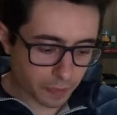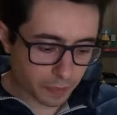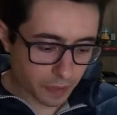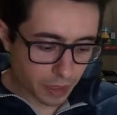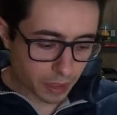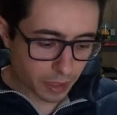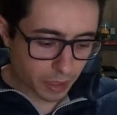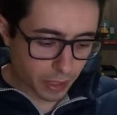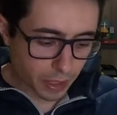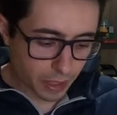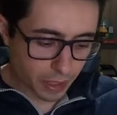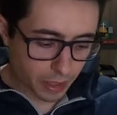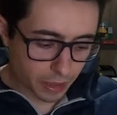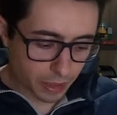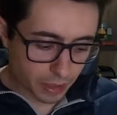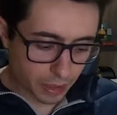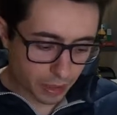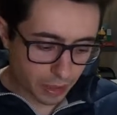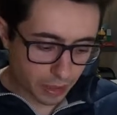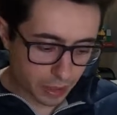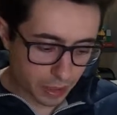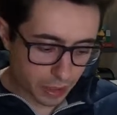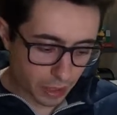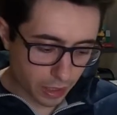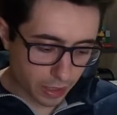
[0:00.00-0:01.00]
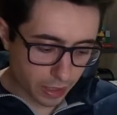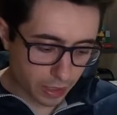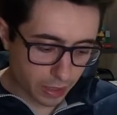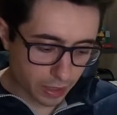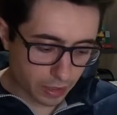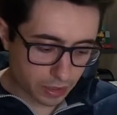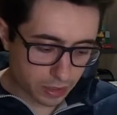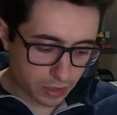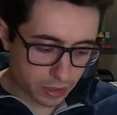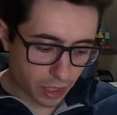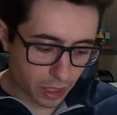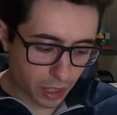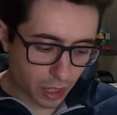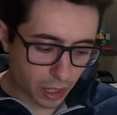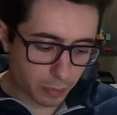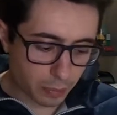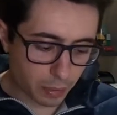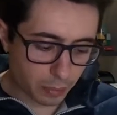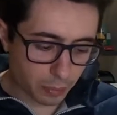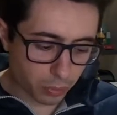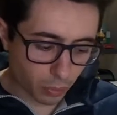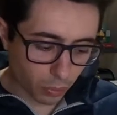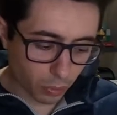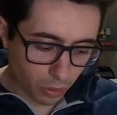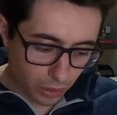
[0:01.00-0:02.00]
here it's
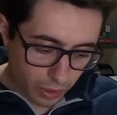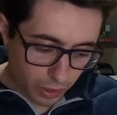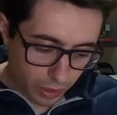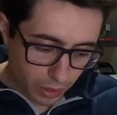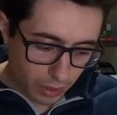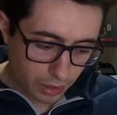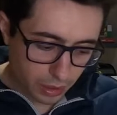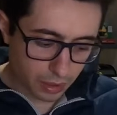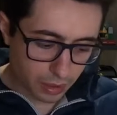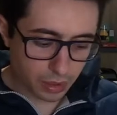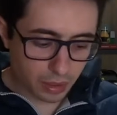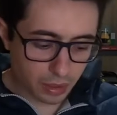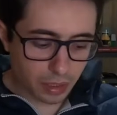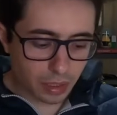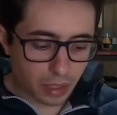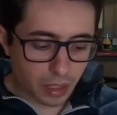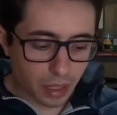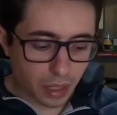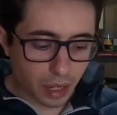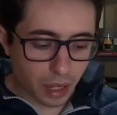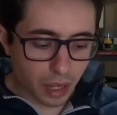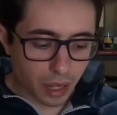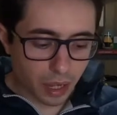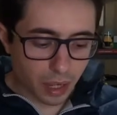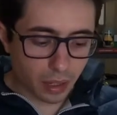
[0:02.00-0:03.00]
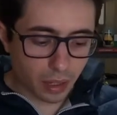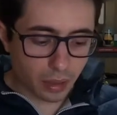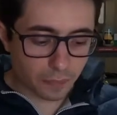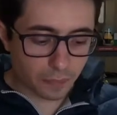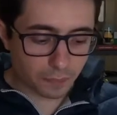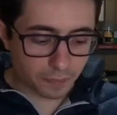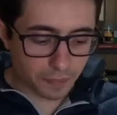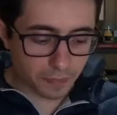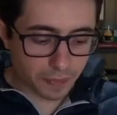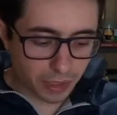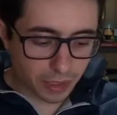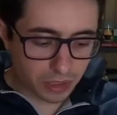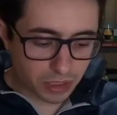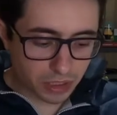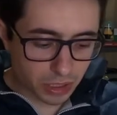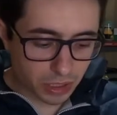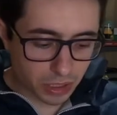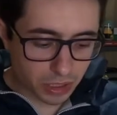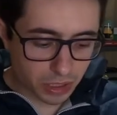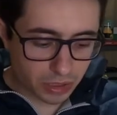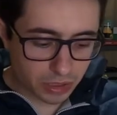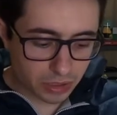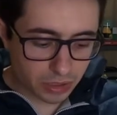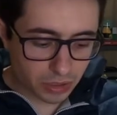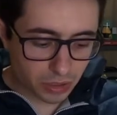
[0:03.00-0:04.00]
hyperbolic. That
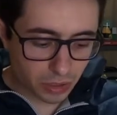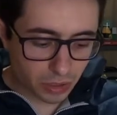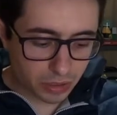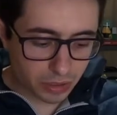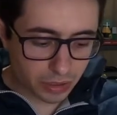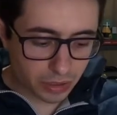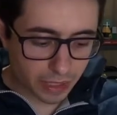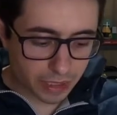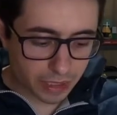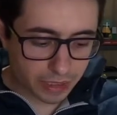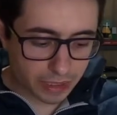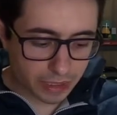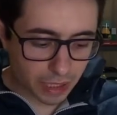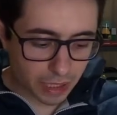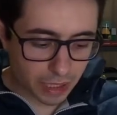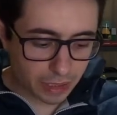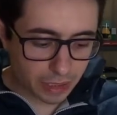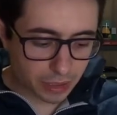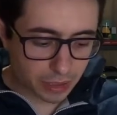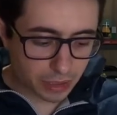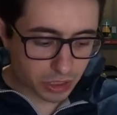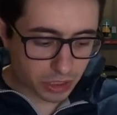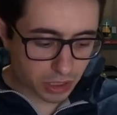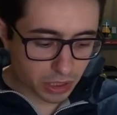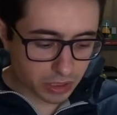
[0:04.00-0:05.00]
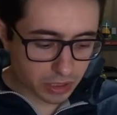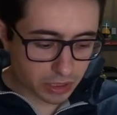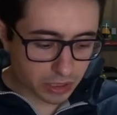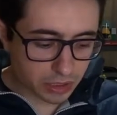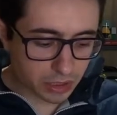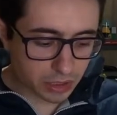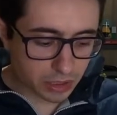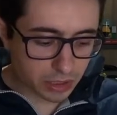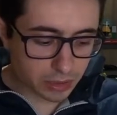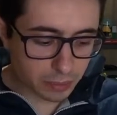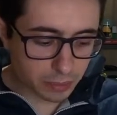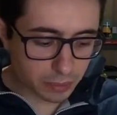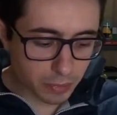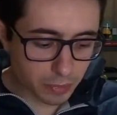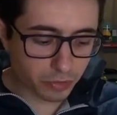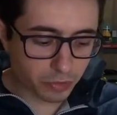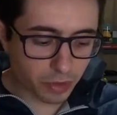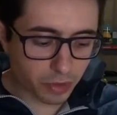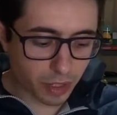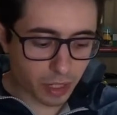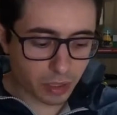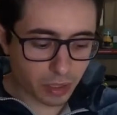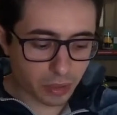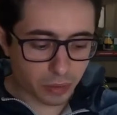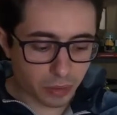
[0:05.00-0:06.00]
is not exactly just this mean
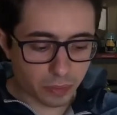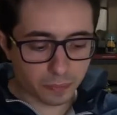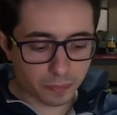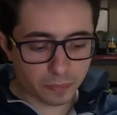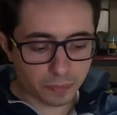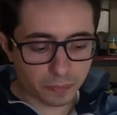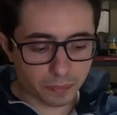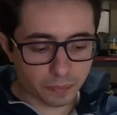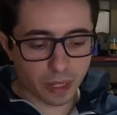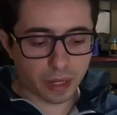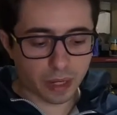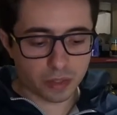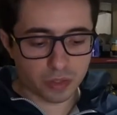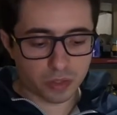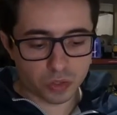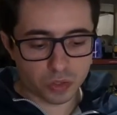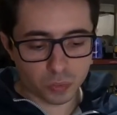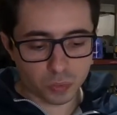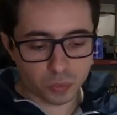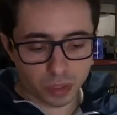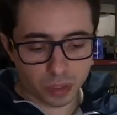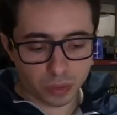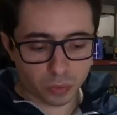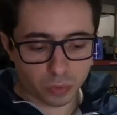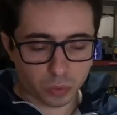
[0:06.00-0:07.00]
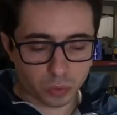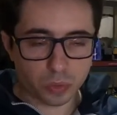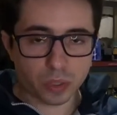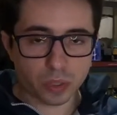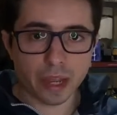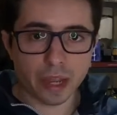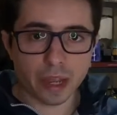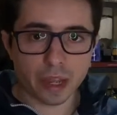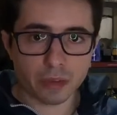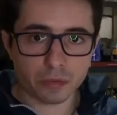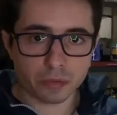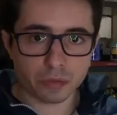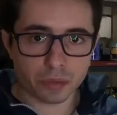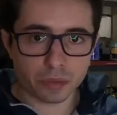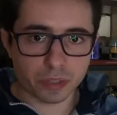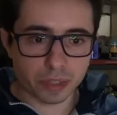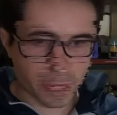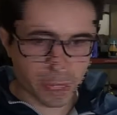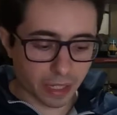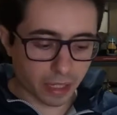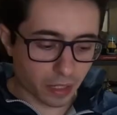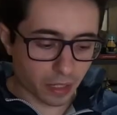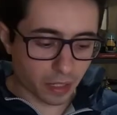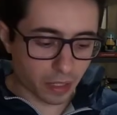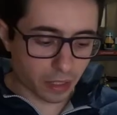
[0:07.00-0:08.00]
value as we would have in the
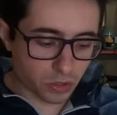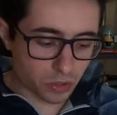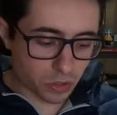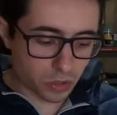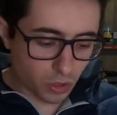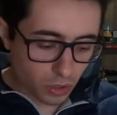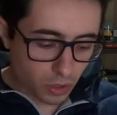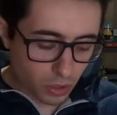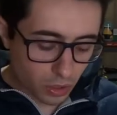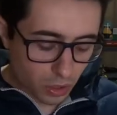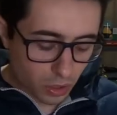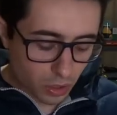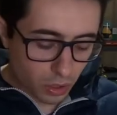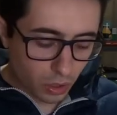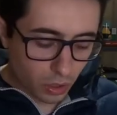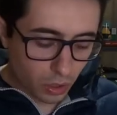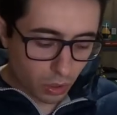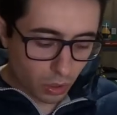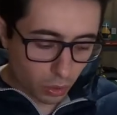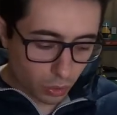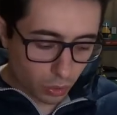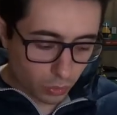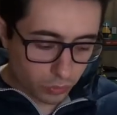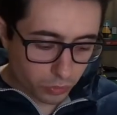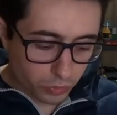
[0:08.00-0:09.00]
case of